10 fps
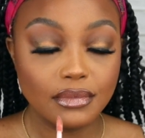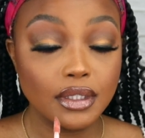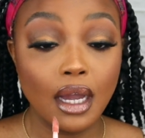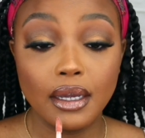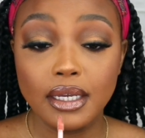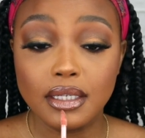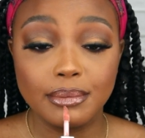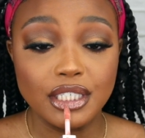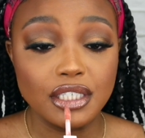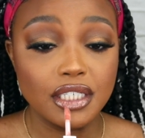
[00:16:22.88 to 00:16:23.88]
Y'all can't tell
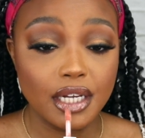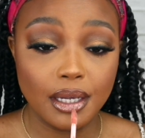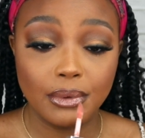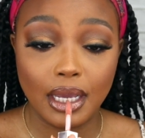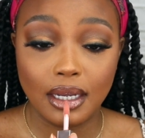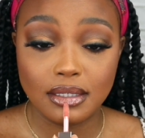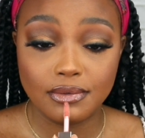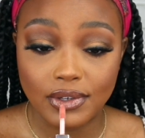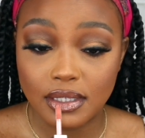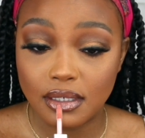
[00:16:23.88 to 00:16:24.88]
me shit when I got some
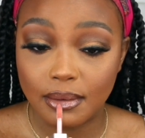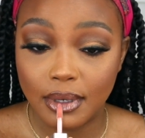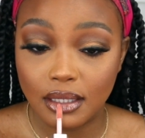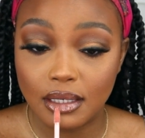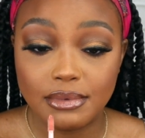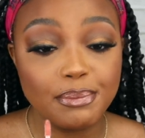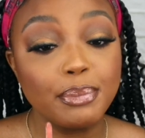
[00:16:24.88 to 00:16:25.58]
Fenty on my lips,